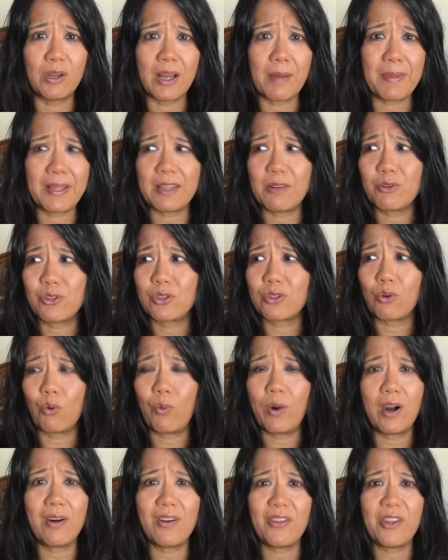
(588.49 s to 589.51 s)
I mean,
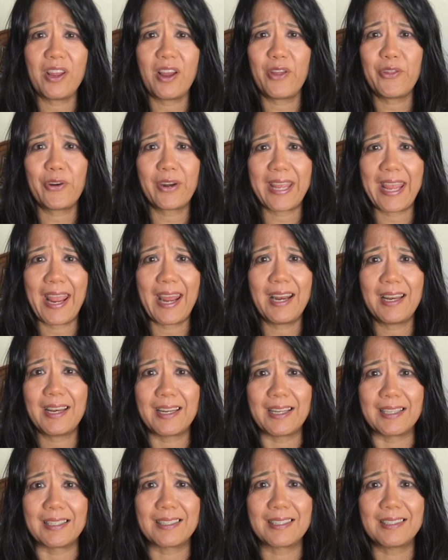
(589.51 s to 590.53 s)
where are the other
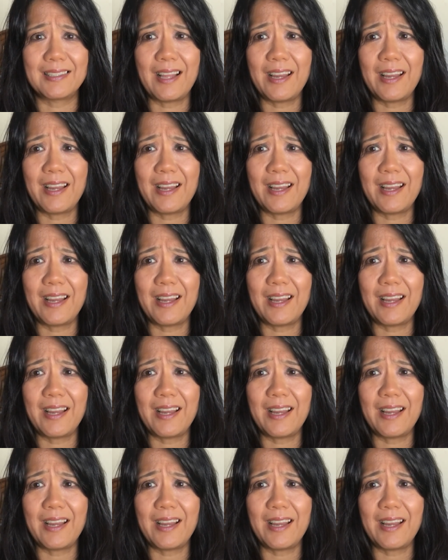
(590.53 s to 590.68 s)
candidates?